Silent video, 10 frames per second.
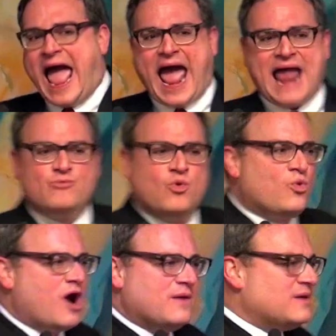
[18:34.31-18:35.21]
and
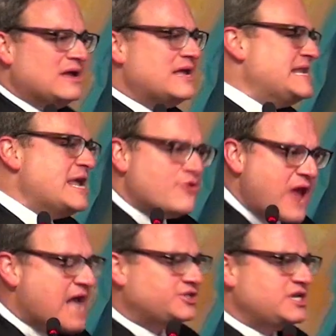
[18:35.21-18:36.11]
were
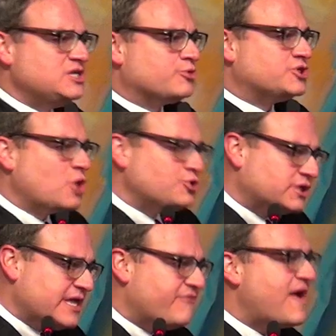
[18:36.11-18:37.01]
neo-Nazis, were
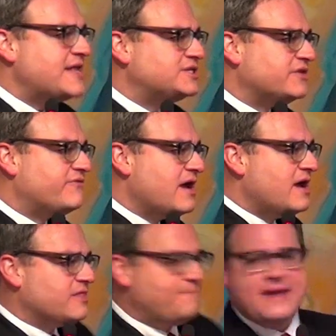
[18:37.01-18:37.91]
socially
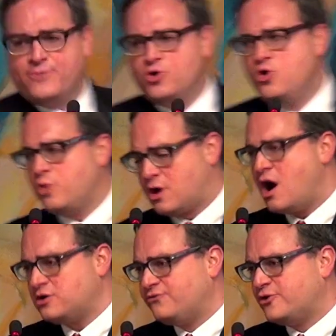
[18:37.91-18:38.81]
offensive, the people who were
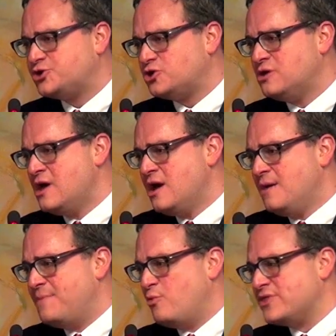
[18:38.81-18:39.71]
controversial
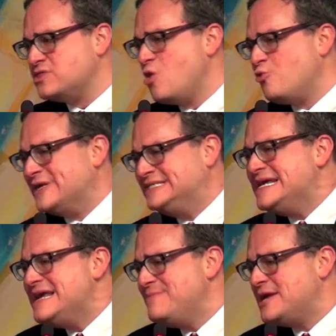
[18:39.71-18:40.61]
but with no
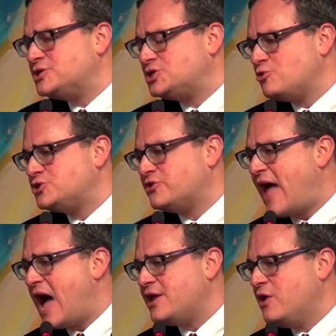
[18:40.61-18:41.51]
redeeming social
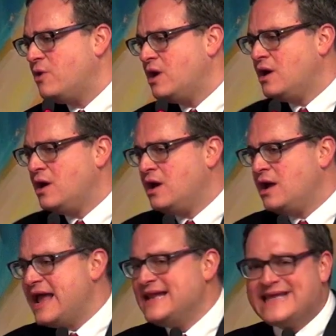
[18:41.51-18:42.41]
value,
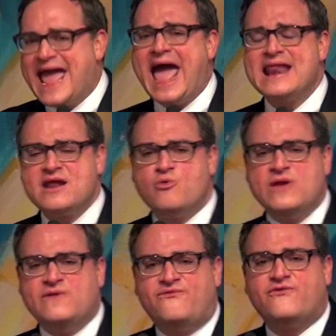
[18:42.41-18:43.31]
in Canada
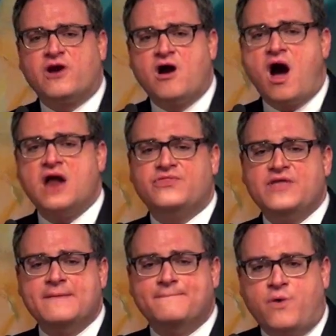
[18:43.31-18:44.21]
we forgot
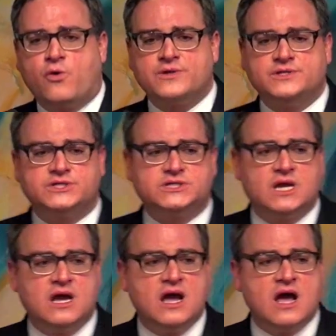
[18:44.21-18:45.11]
the importance
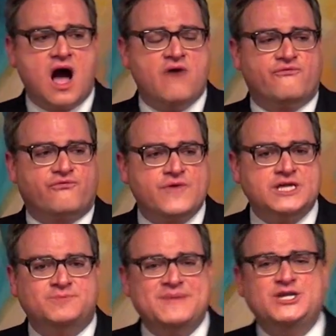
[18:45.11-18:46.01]
of free
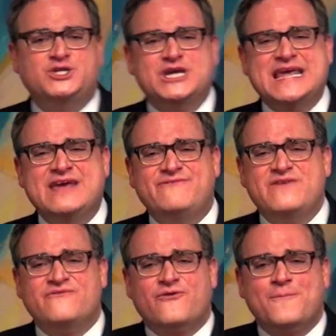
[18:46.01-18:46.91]
speech
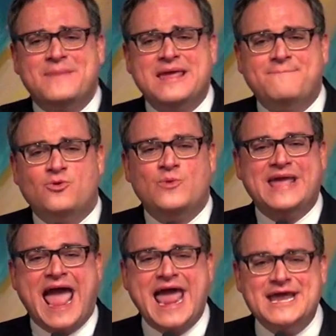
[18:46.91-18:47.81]
even for people we
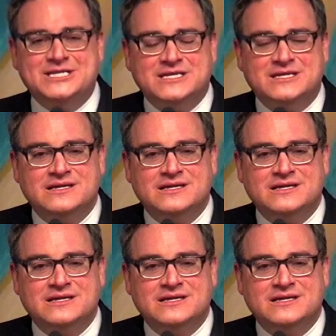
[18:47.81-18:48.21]
hate.